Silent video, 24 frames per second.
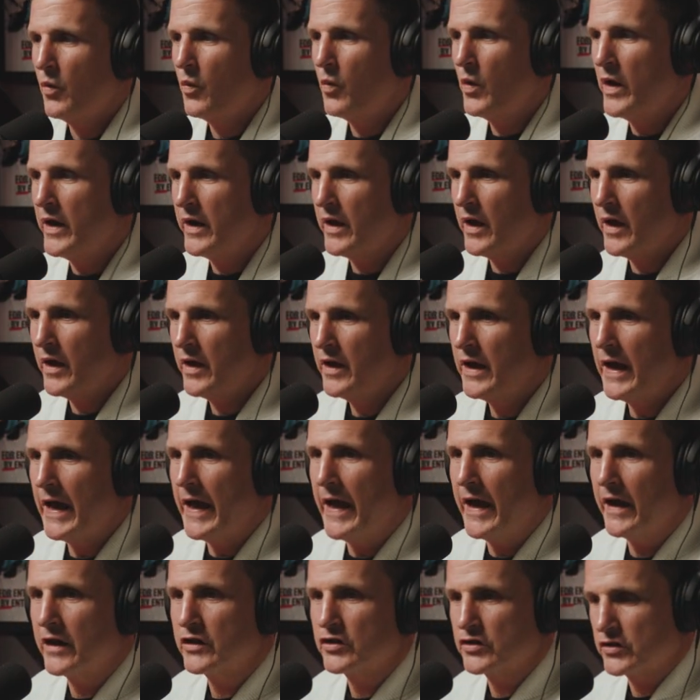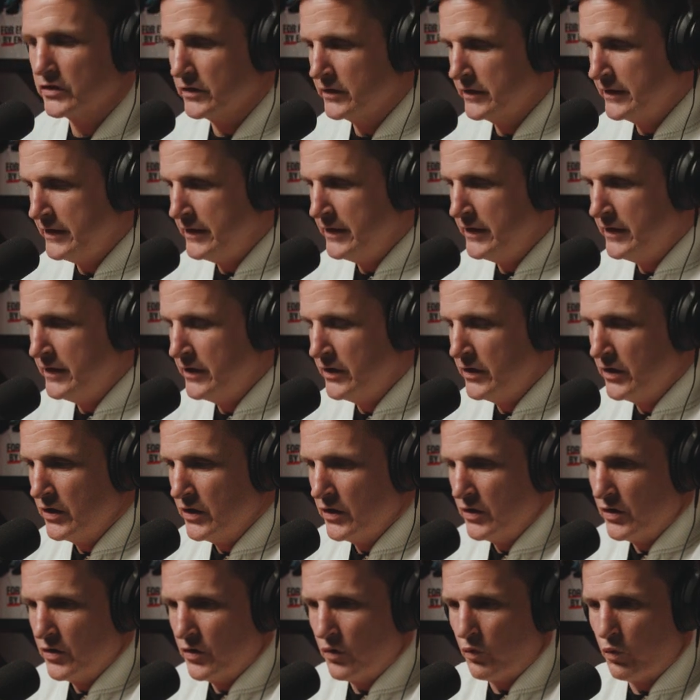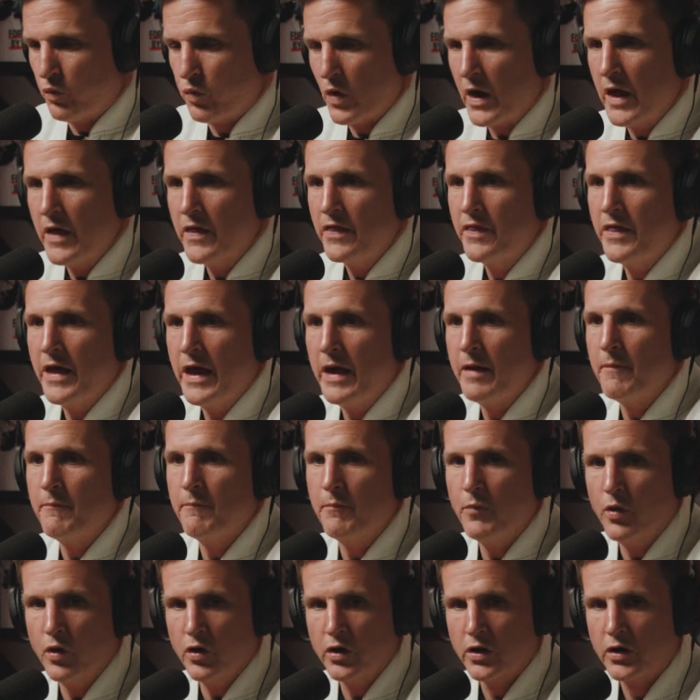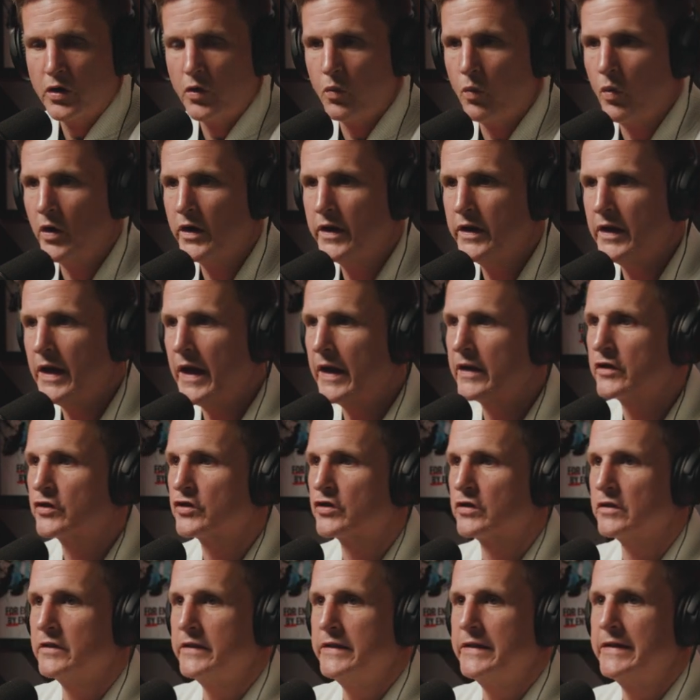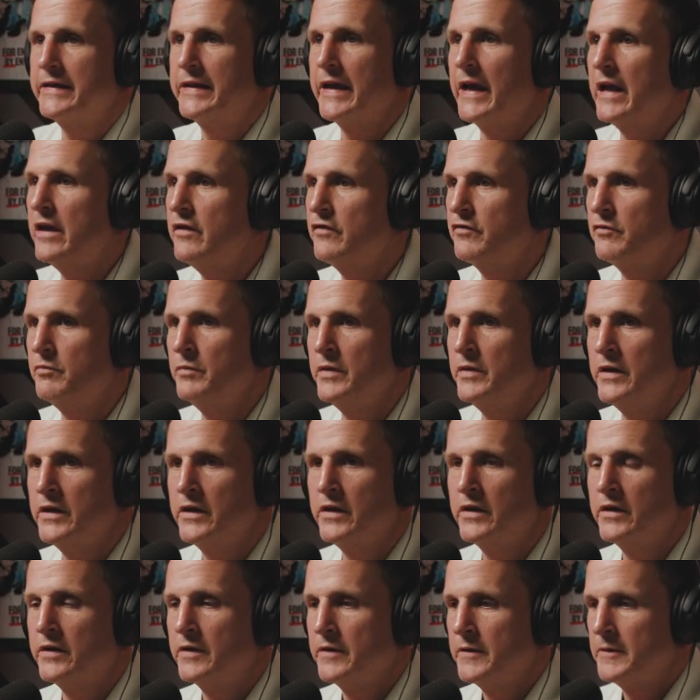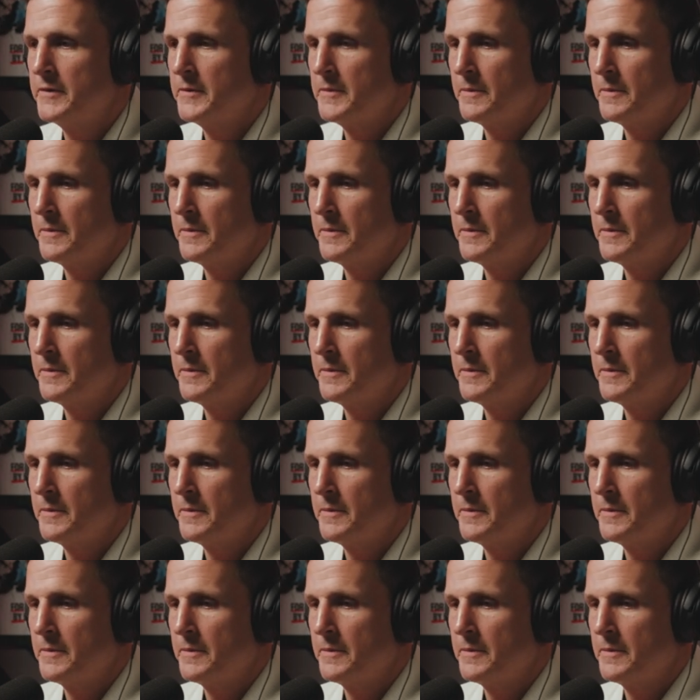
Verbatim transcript: when I actually read that book, what it actually gave me